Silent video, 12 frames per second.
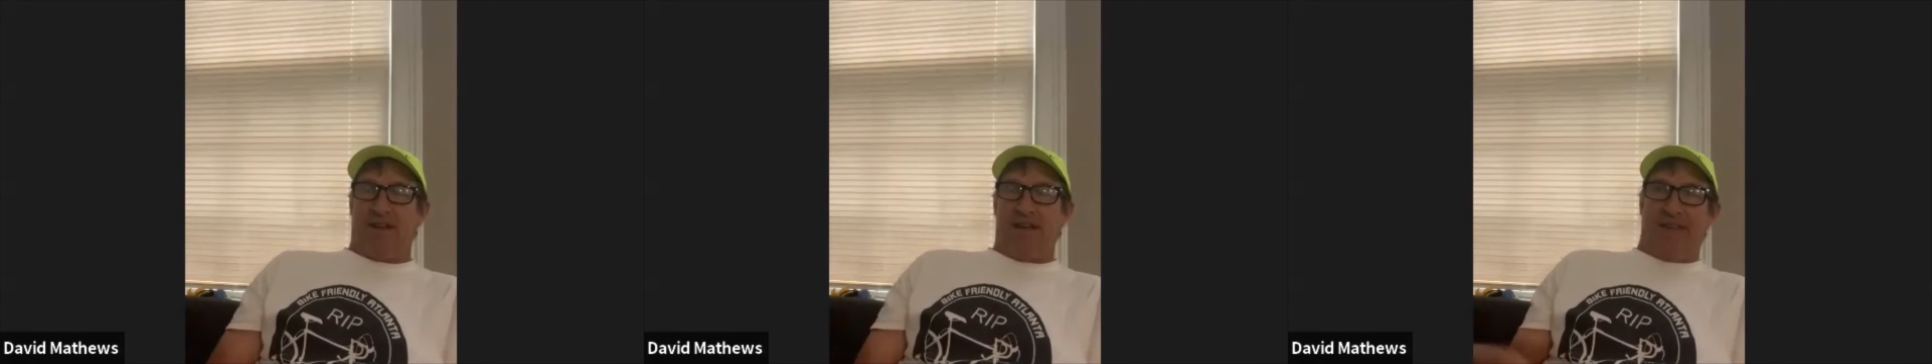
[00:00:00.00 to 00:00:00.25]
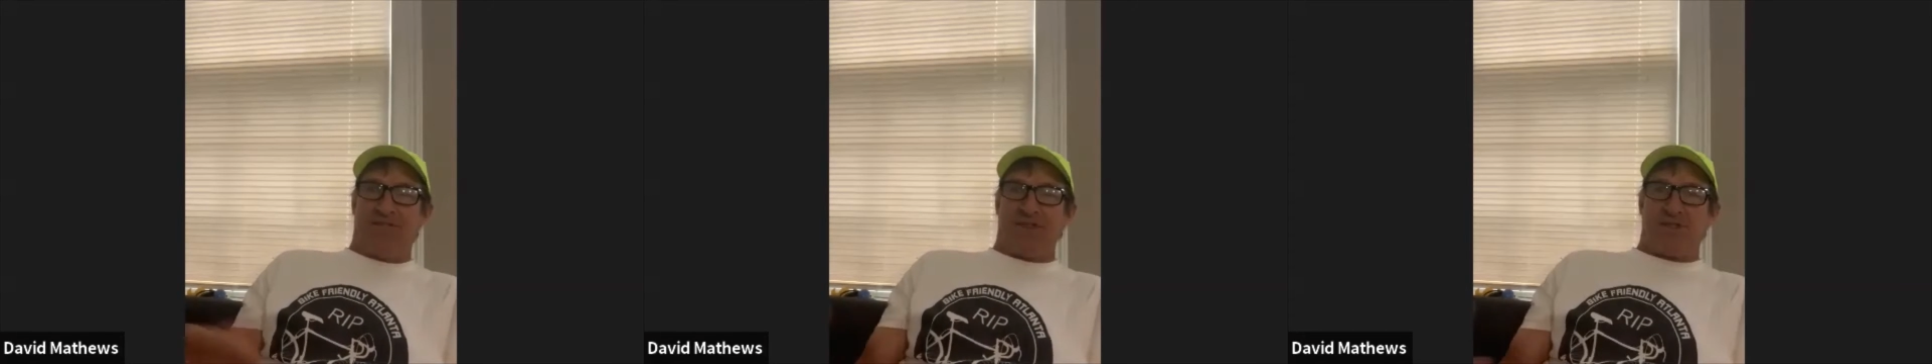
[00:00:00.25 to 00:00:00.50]

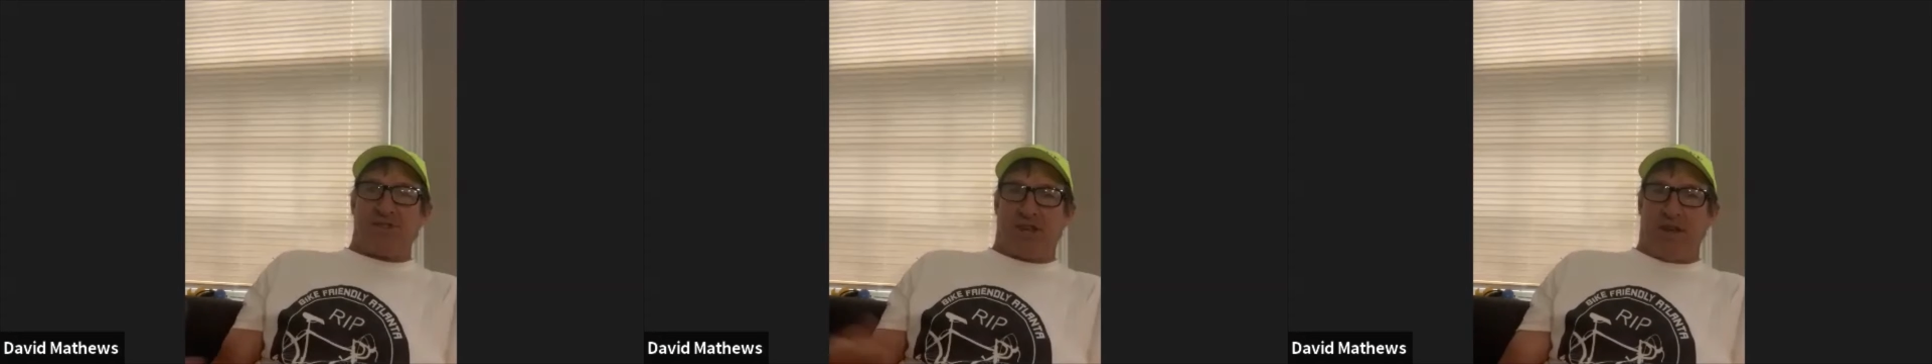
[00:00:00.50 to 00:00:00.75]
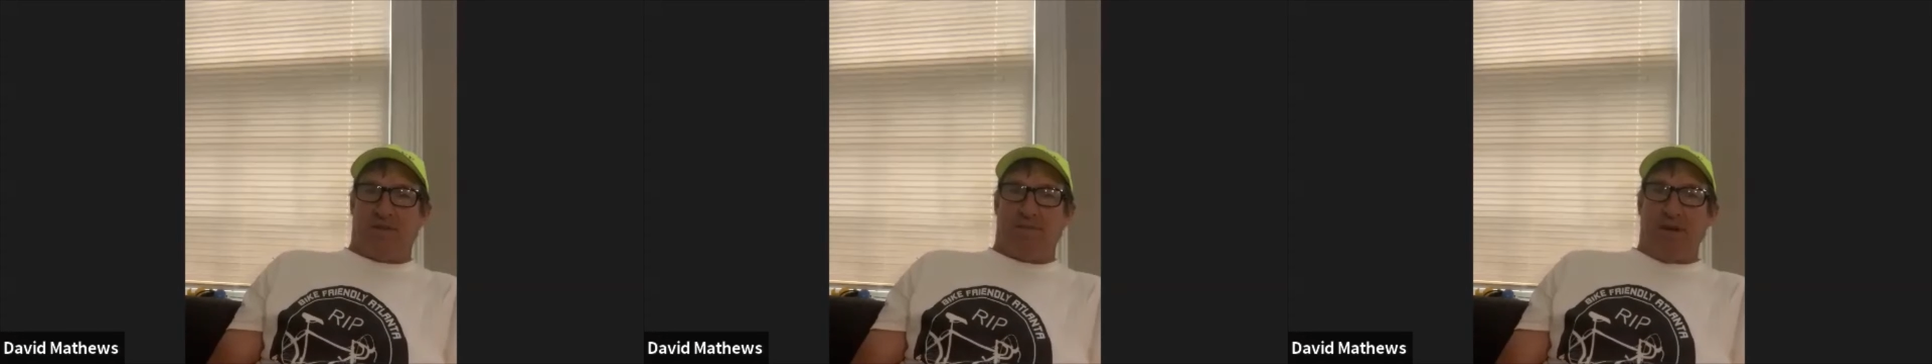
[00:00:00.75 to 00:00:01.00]
in the
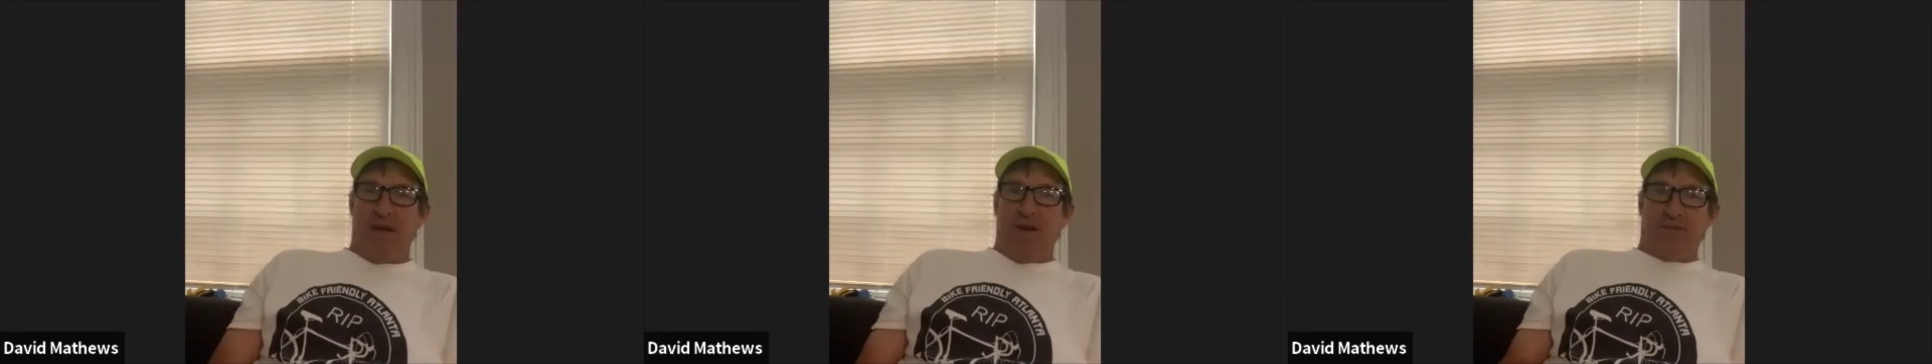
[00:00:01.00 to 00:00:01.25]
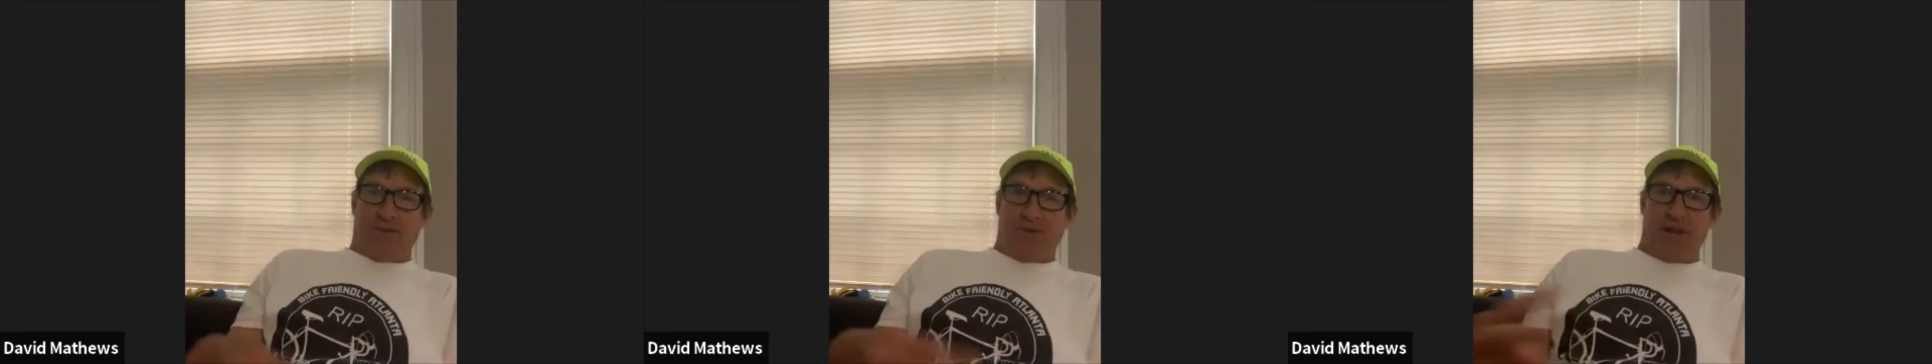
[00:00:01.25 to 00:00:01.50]
gym
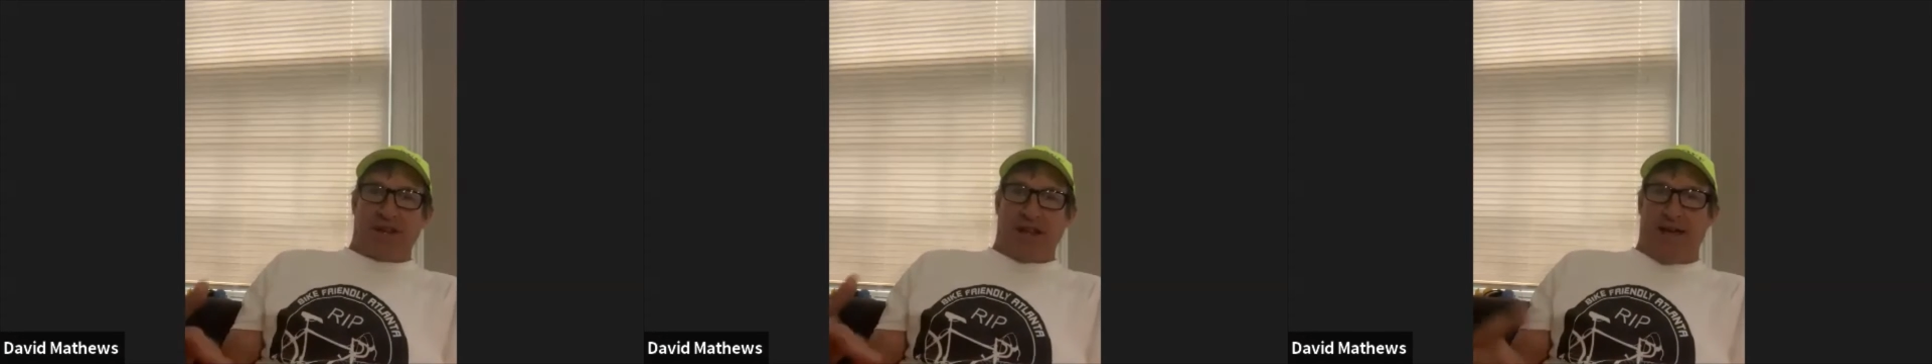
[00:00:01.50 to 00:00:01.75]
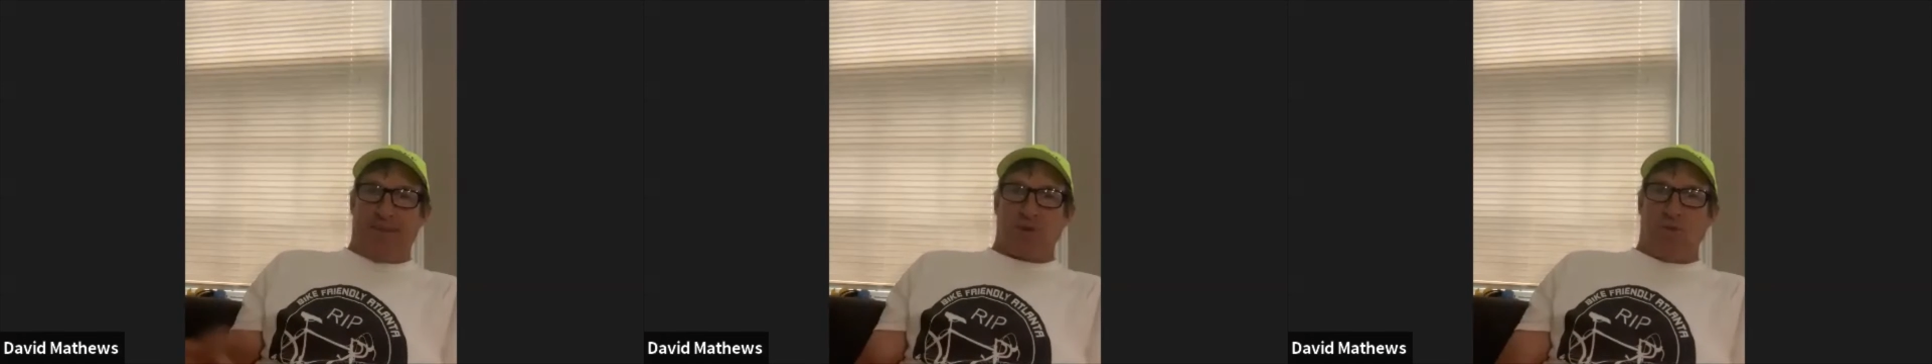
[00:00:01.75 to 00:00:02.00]
3
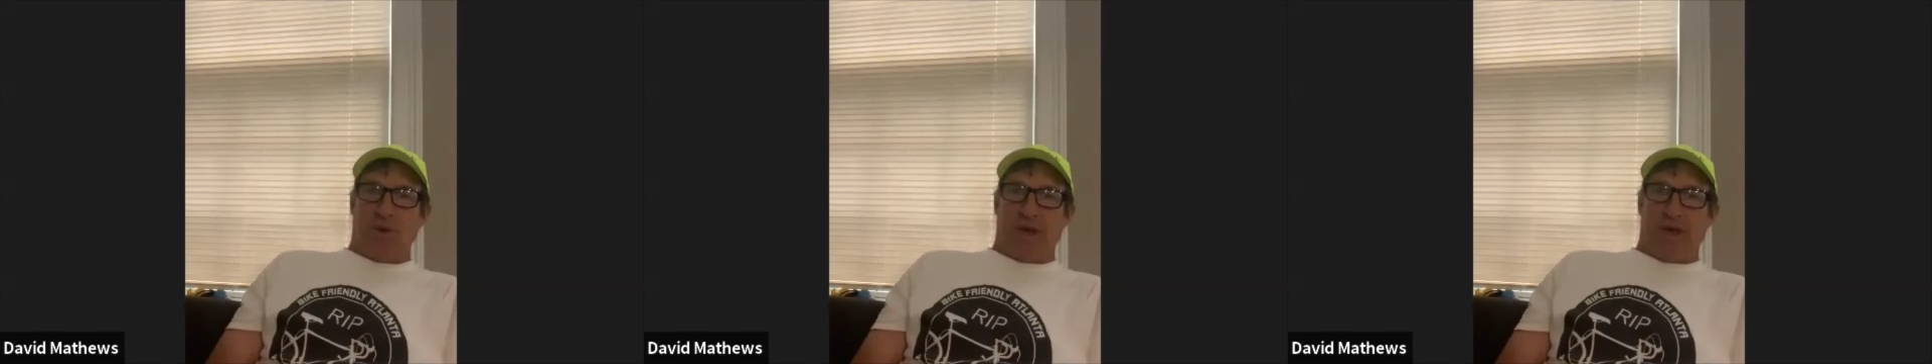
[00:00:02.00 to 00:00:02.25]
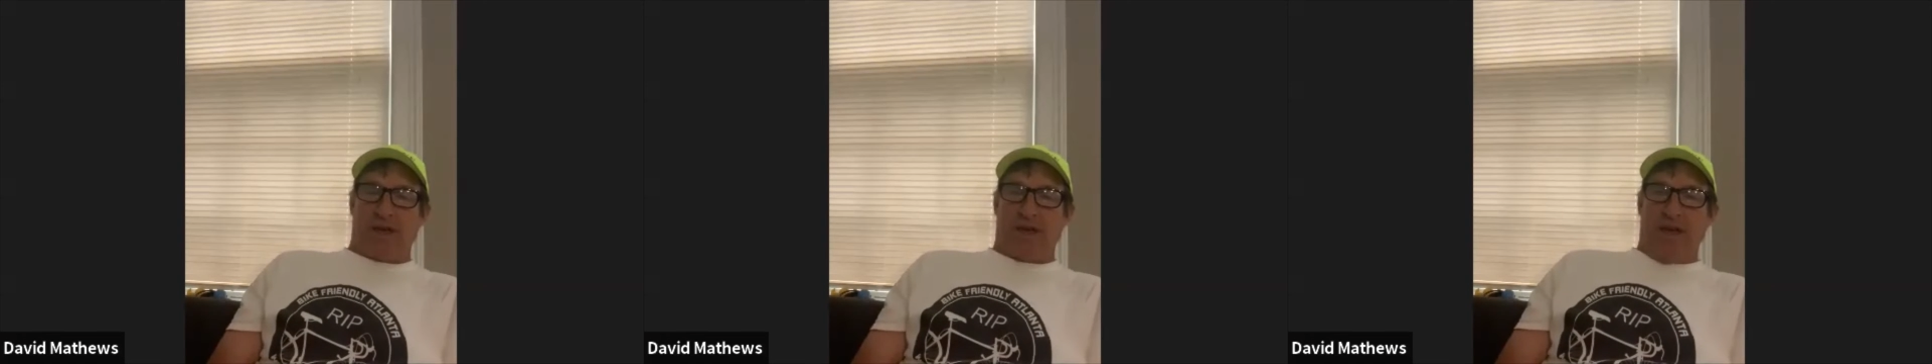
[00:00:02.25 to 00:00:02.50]
times a week.